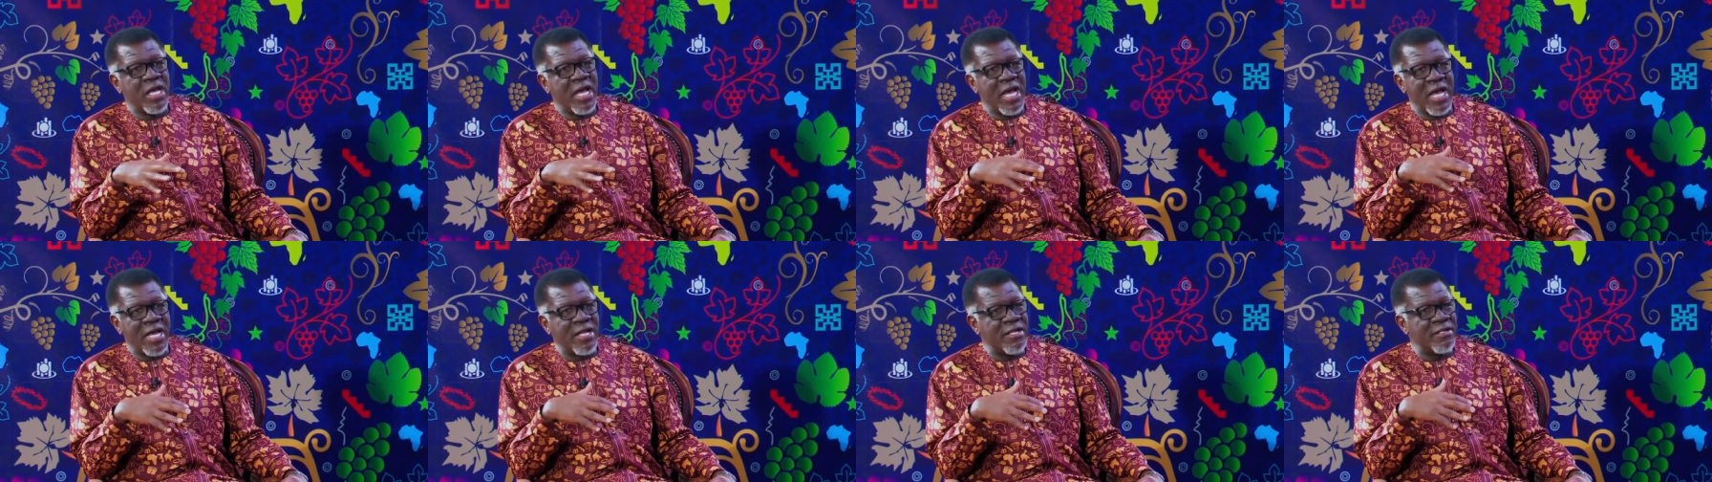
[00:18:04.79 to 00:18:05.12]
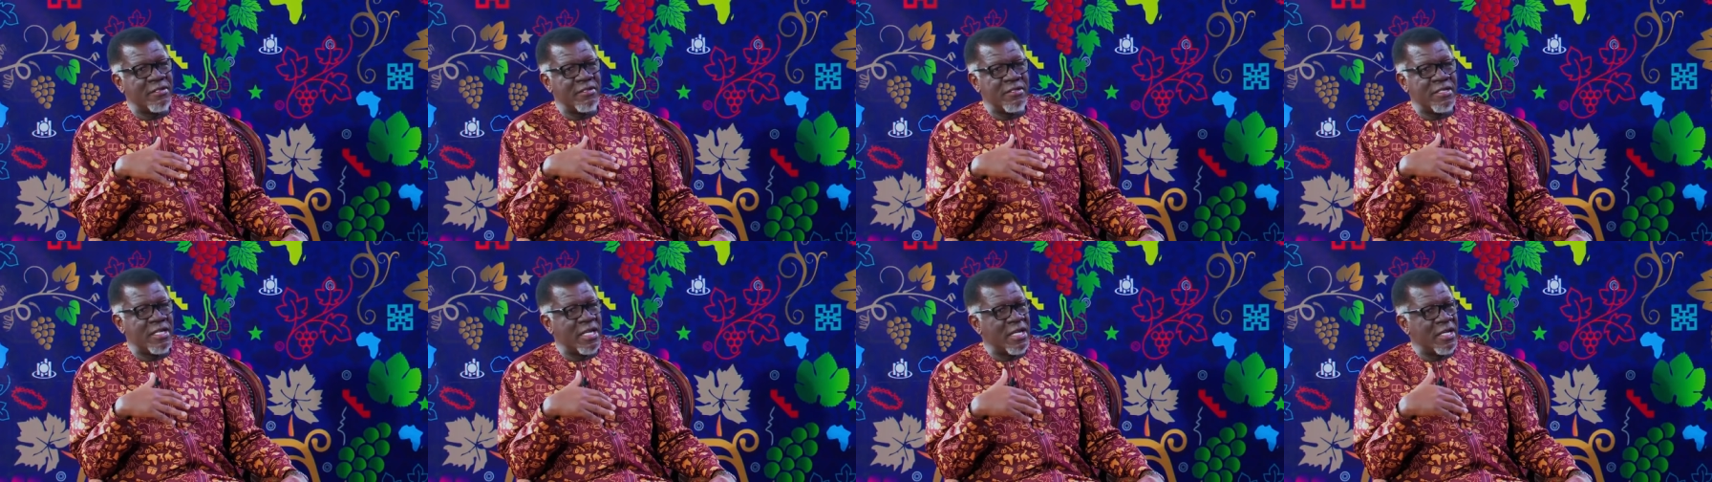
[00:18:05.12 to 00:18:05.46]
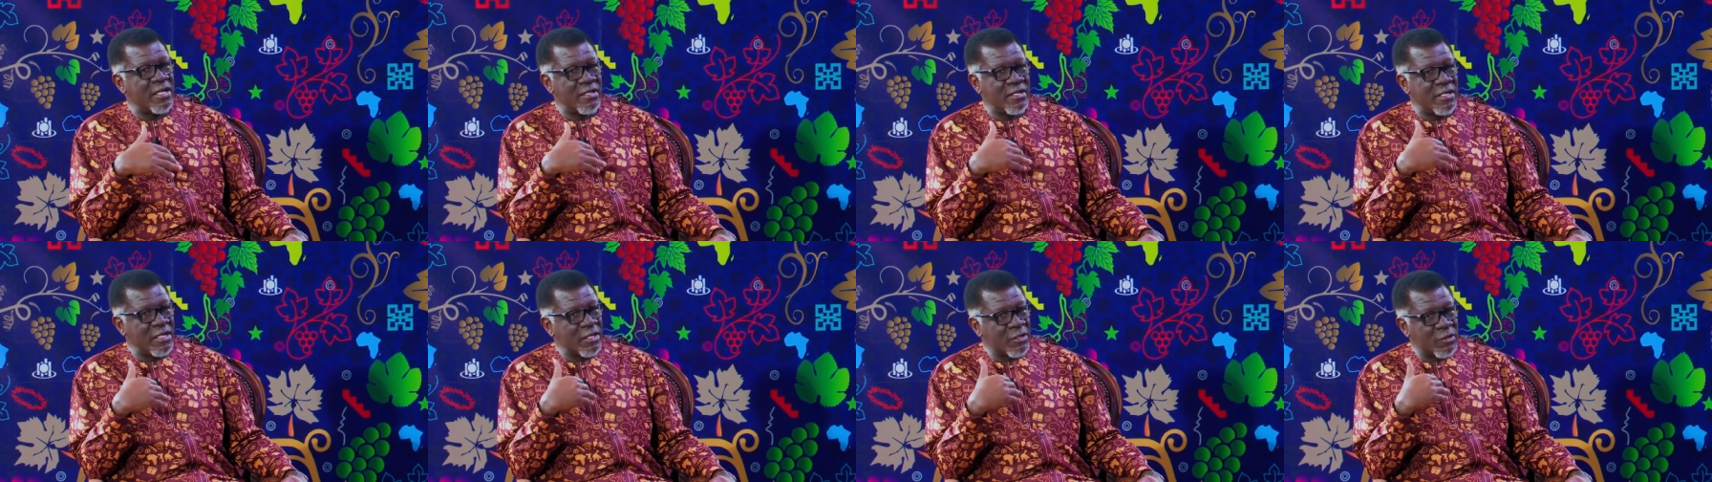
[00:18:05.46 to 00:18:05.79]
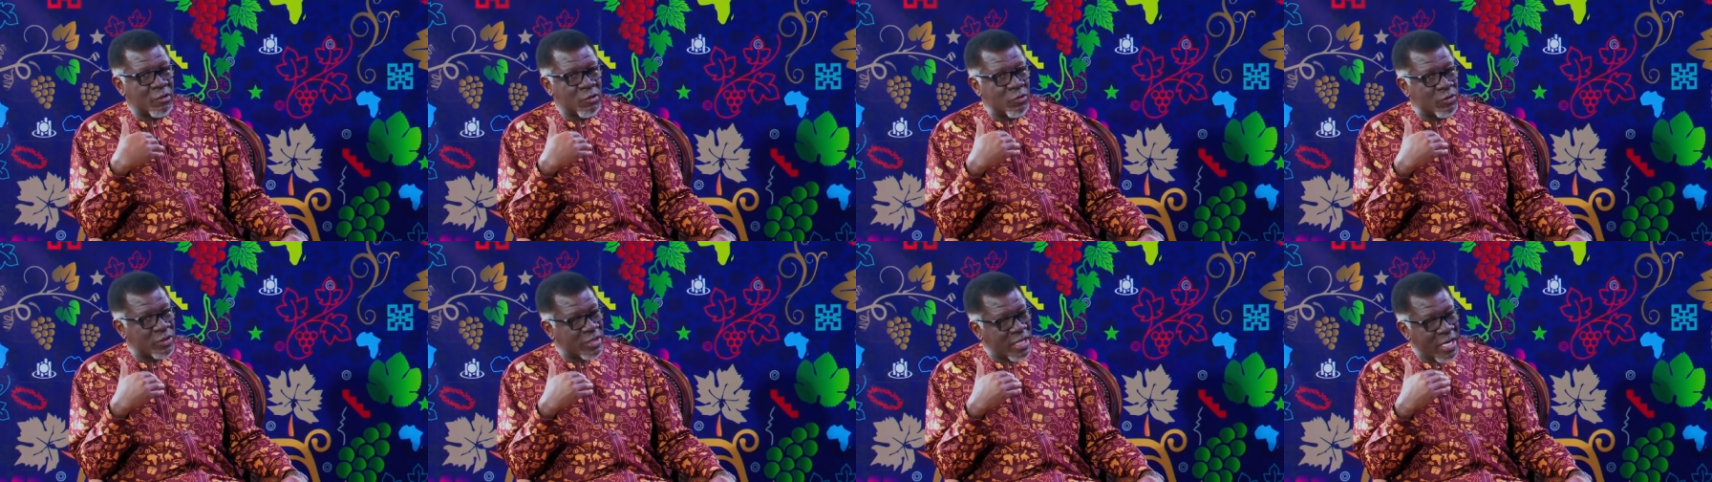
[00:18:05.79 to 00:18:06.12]
And it
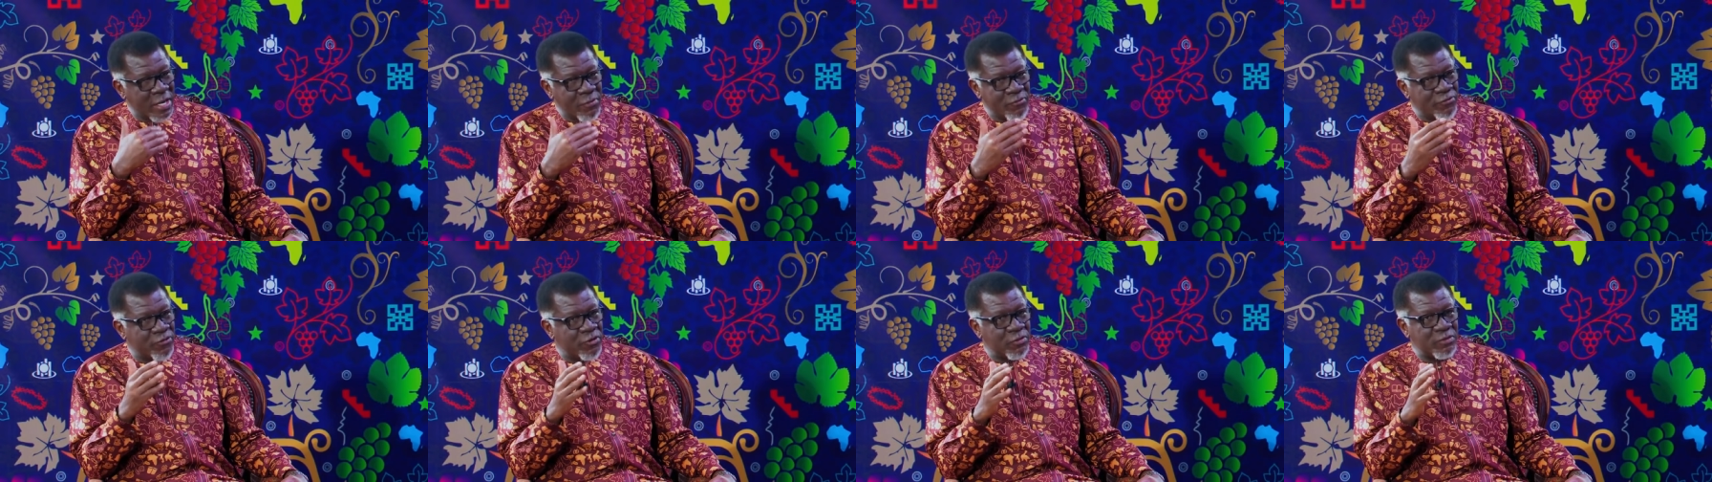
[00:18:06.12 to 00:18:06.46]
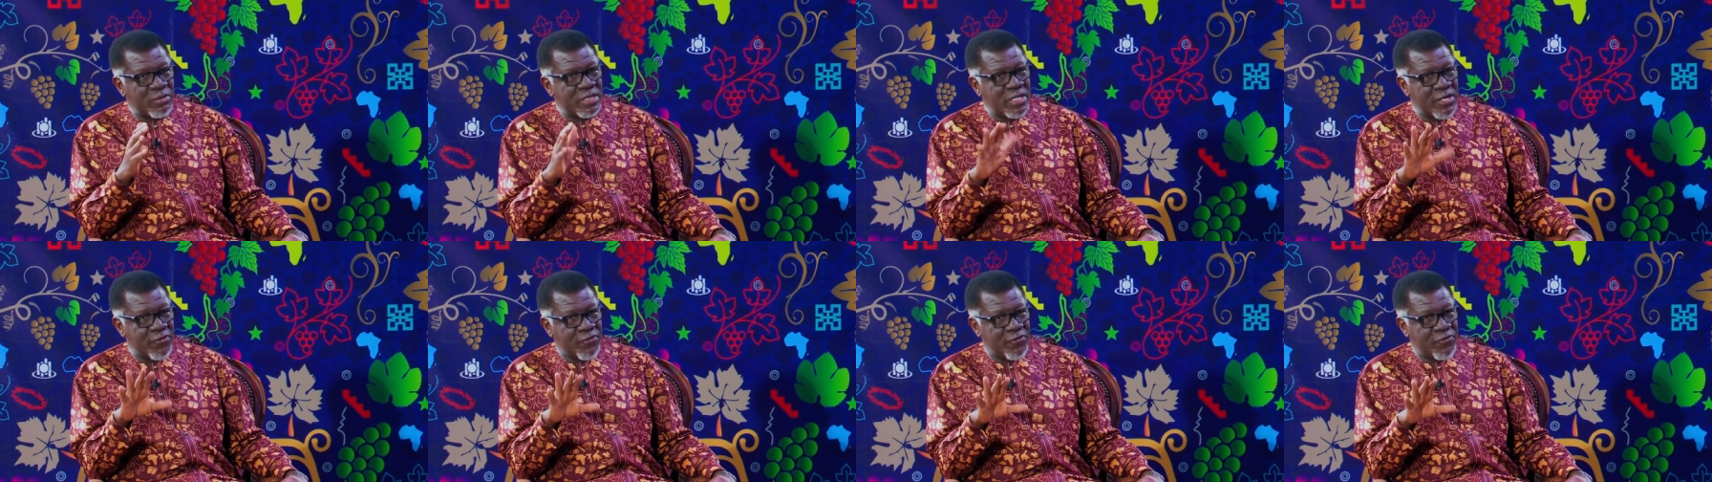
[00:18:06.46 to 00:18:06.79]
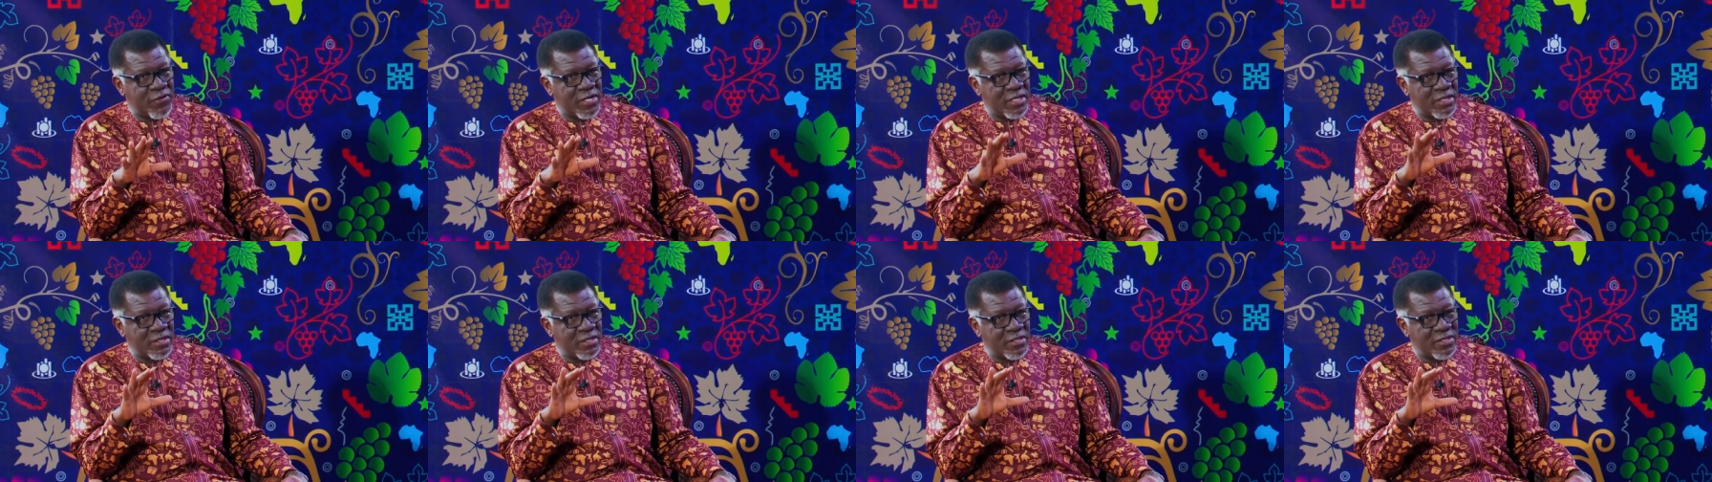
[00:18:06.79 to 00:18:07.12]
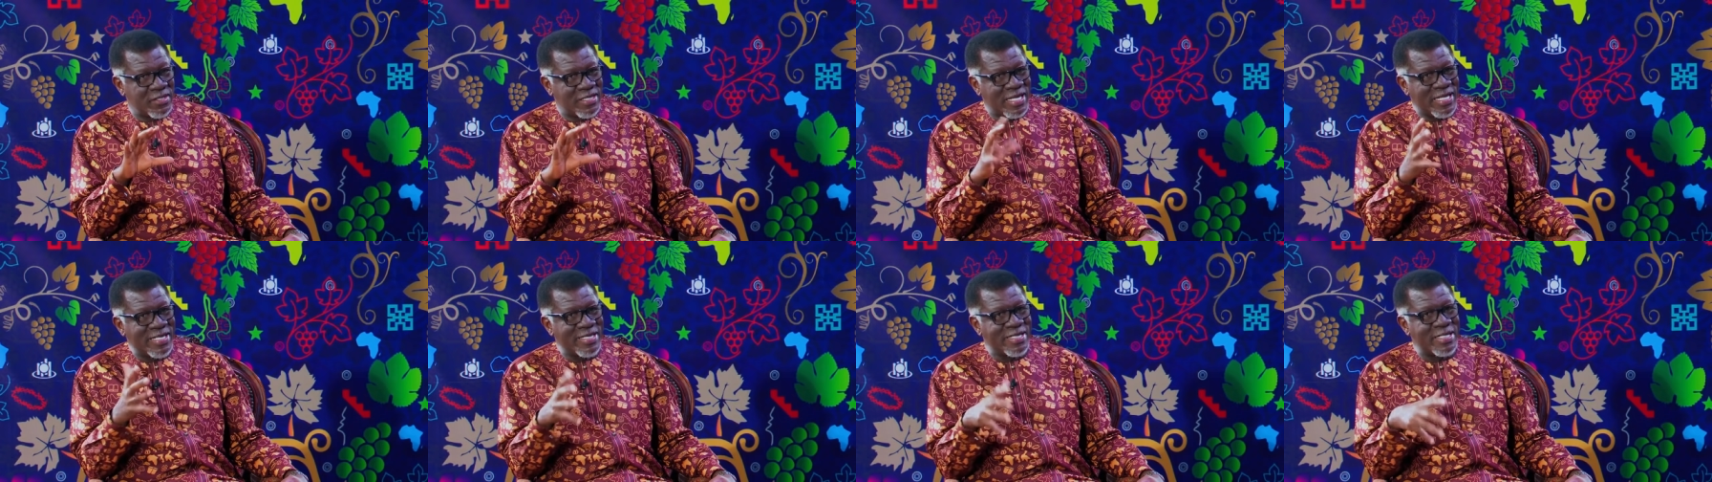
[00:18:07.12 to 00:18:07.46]
could come from different
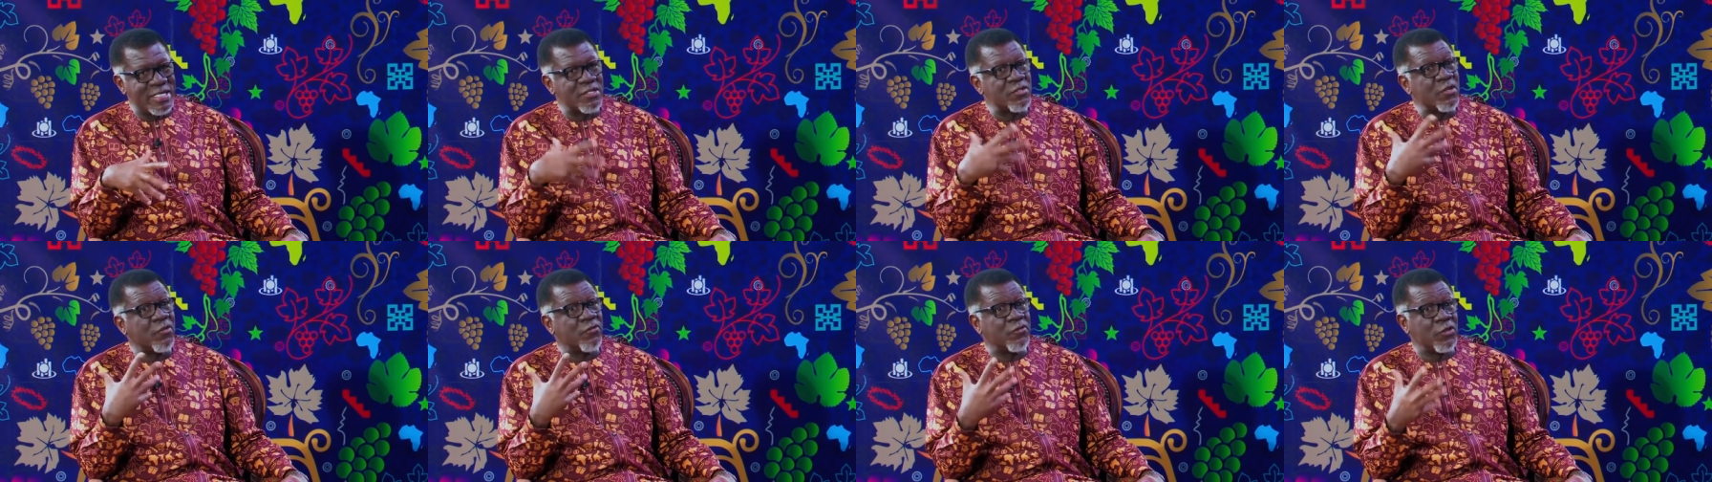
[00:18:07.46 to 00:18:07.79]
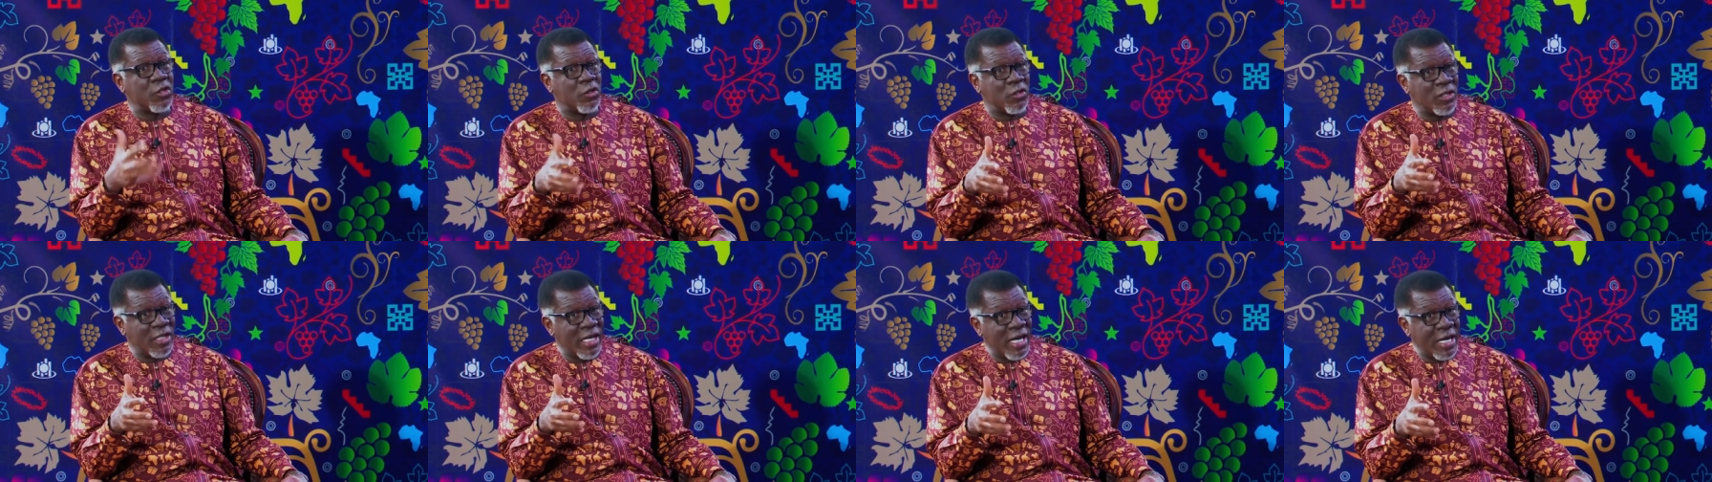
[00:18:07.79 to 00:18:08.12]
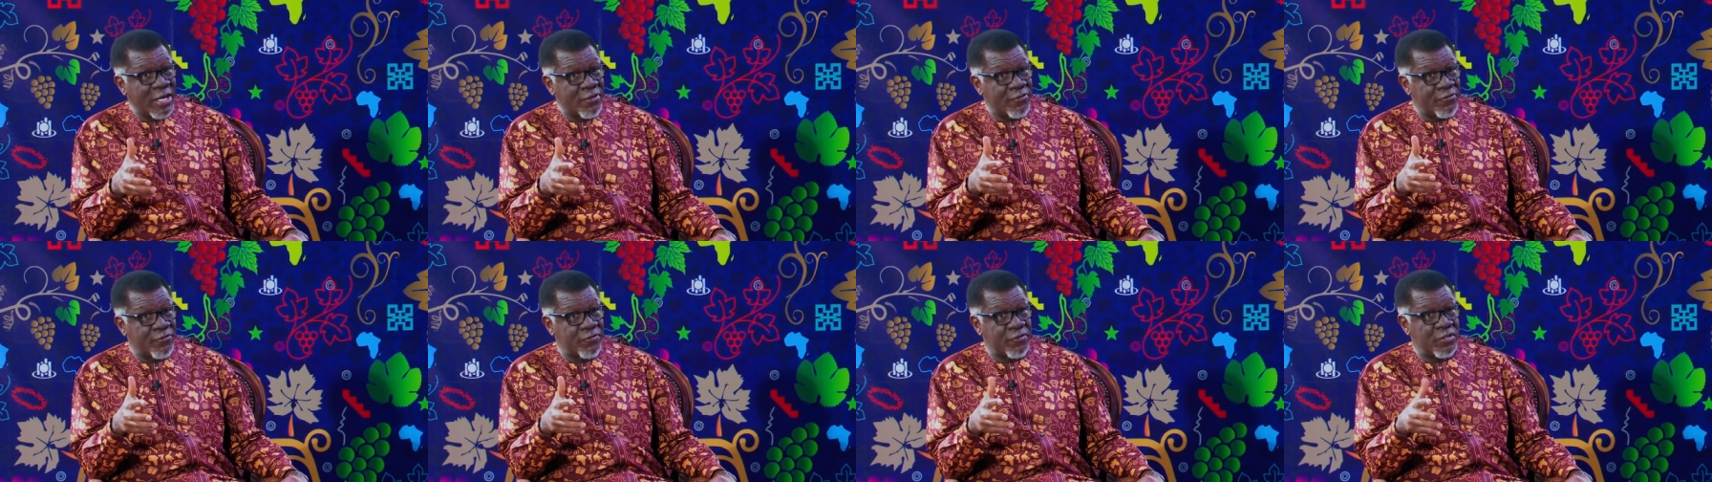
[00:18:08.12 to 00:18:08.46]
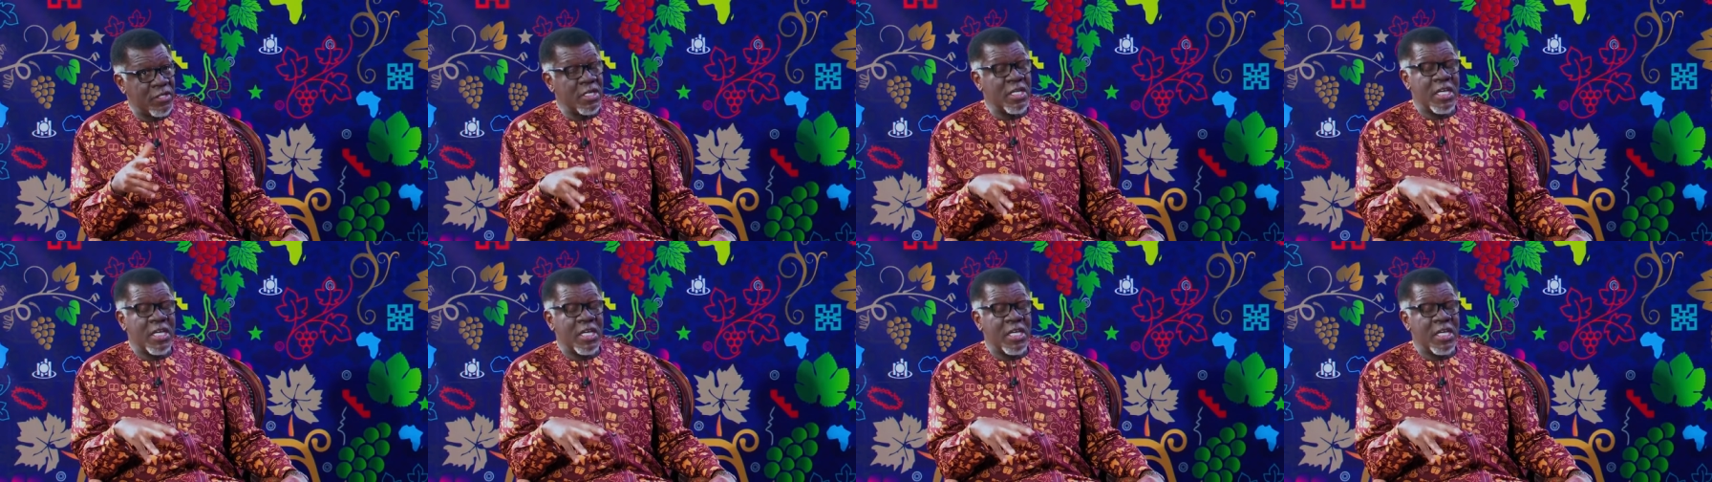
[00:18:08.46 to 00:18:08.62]
centers of your life.